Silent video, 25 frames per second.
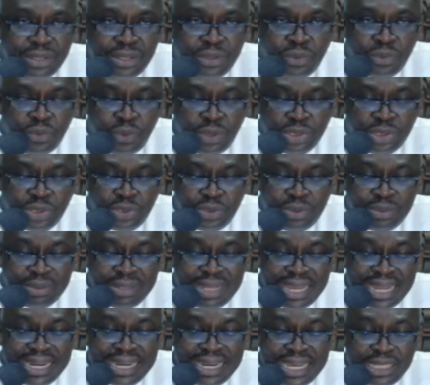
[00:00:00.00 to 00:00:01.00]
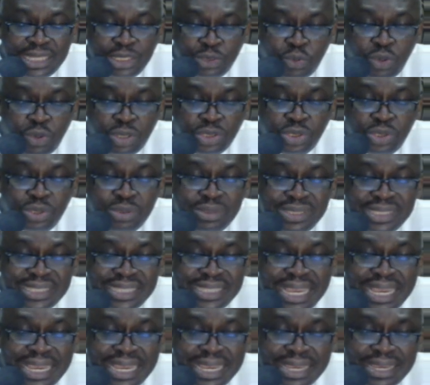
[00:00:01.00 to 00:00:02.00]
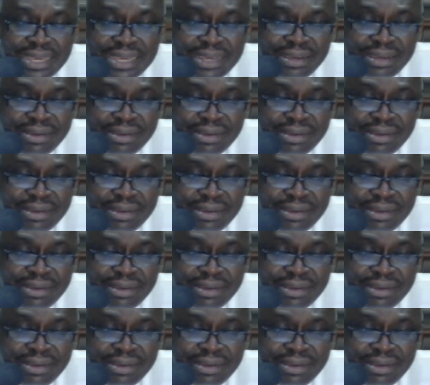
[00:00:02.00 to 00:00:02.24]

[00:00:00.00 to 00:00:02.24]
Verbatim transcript: once you realize what you say